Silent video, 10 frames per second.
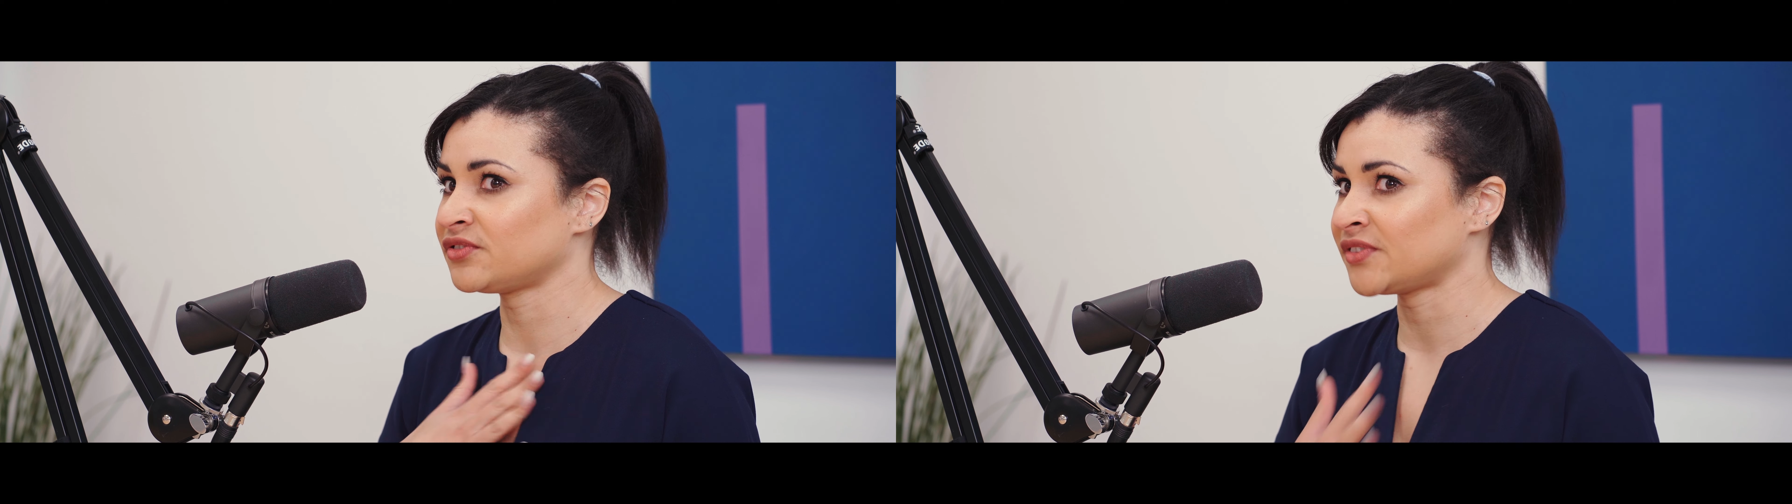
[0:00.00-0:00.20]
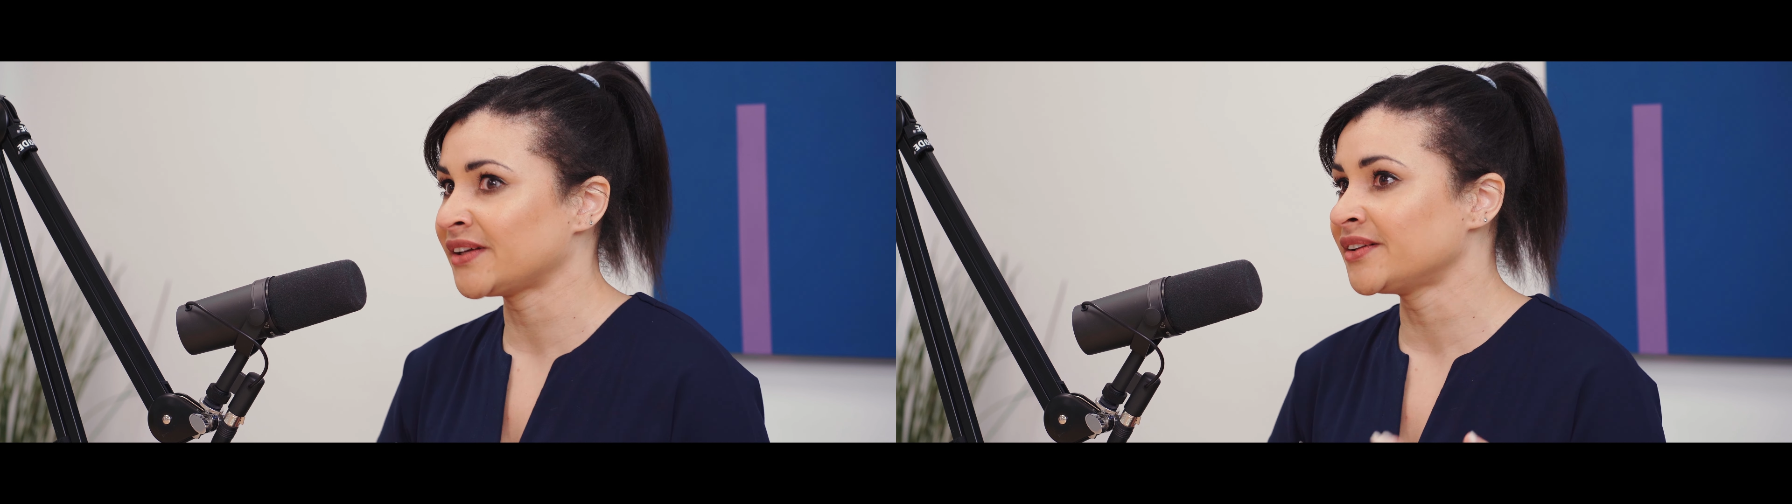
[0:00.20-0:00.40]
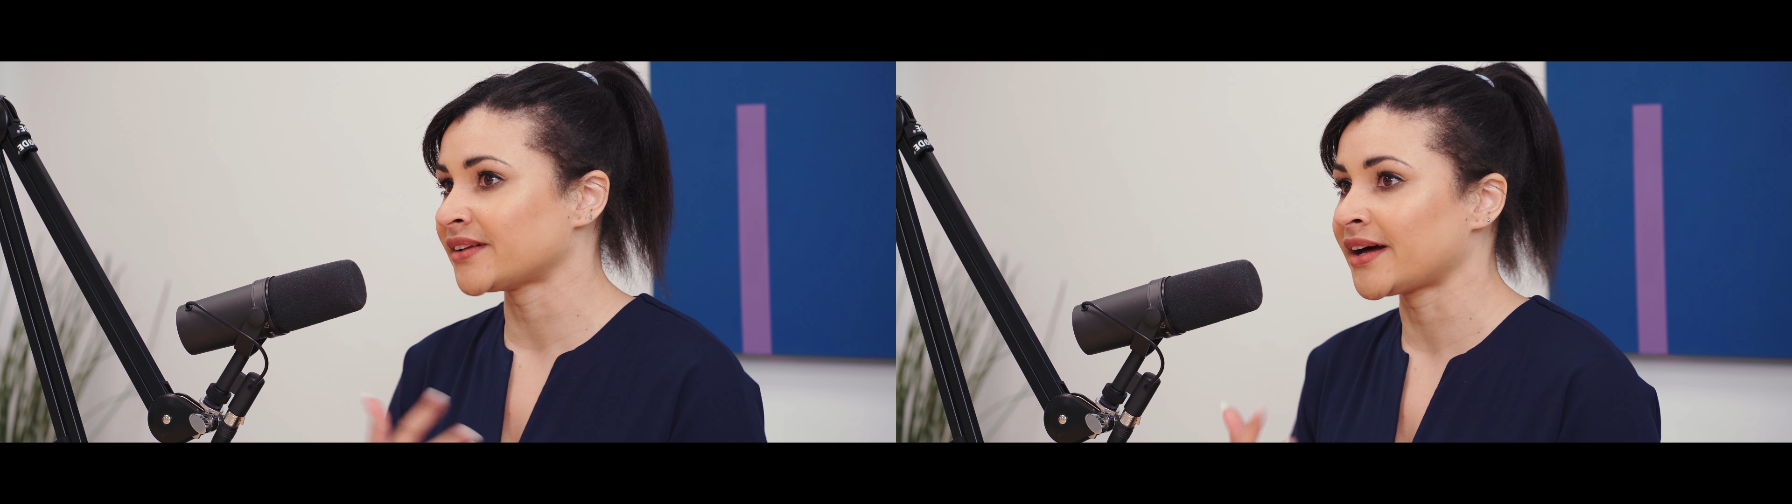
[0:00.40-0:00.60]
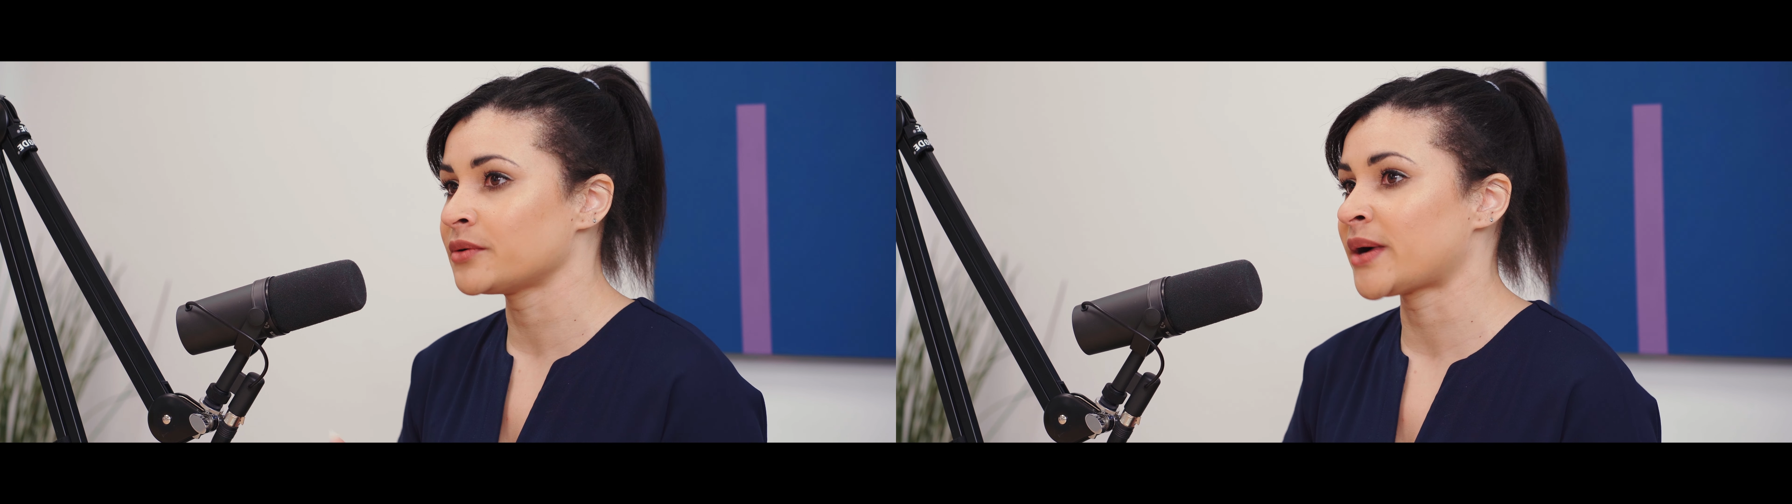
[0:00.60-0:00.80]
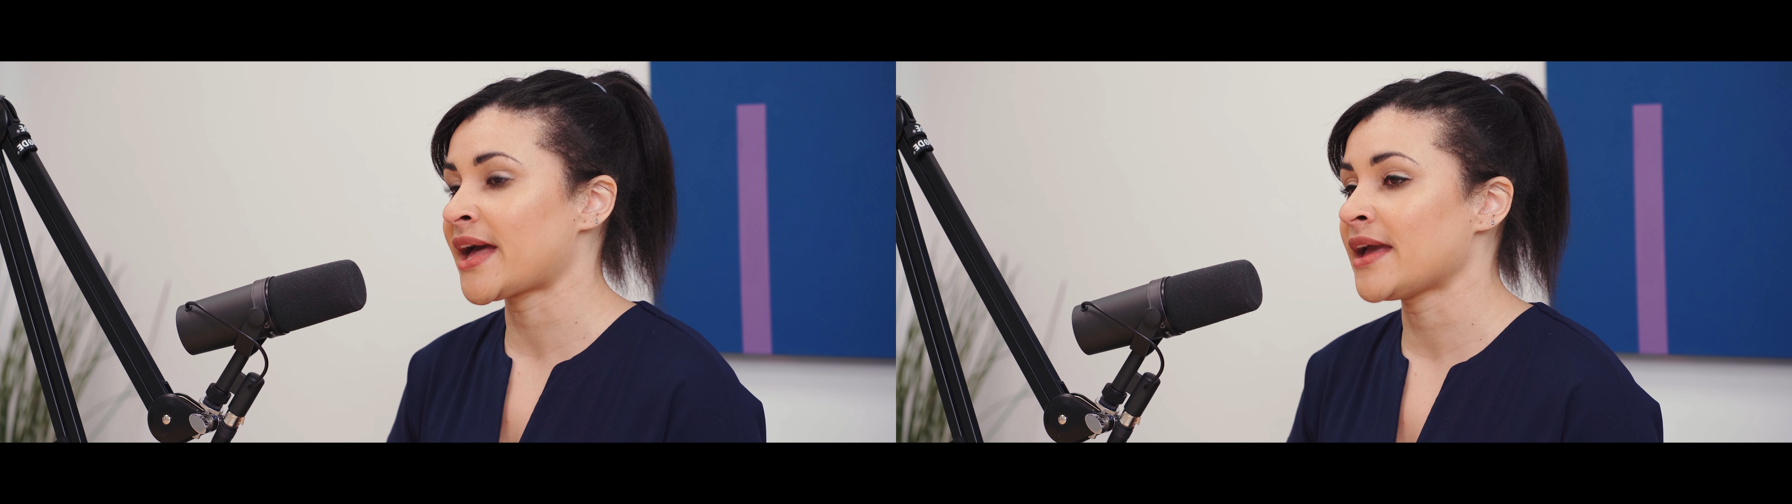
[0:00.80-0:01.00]
feel
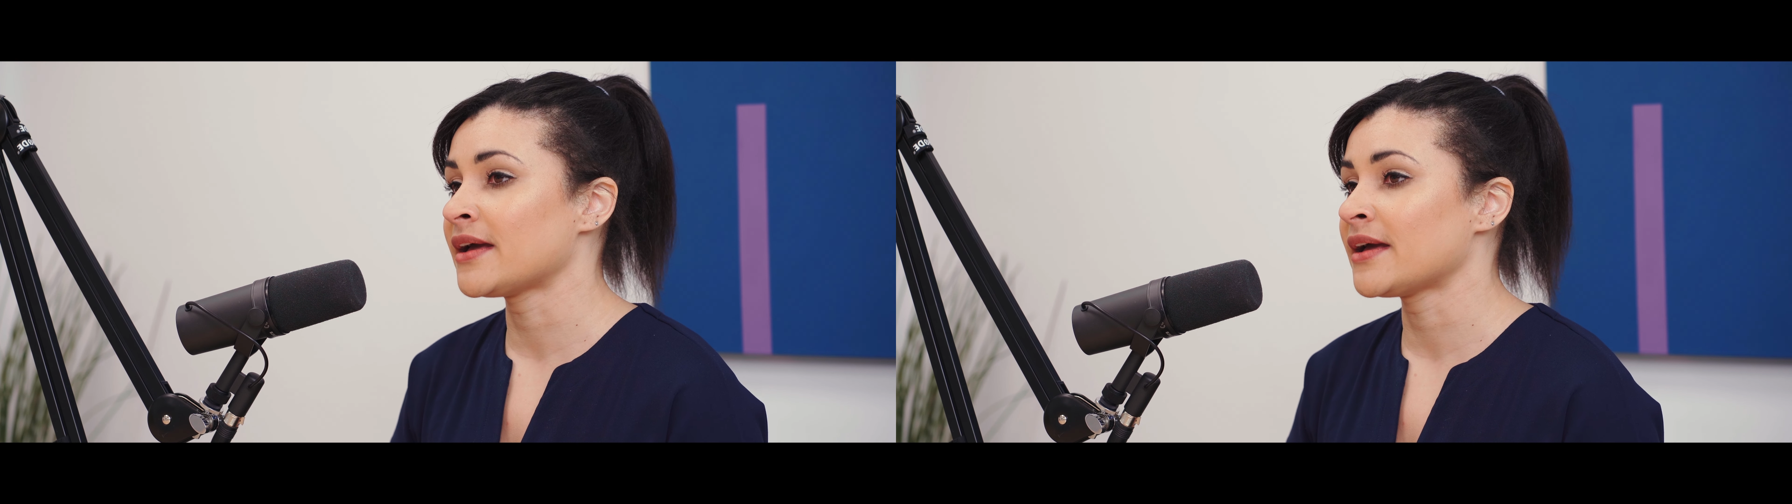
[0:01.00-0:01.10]
that way.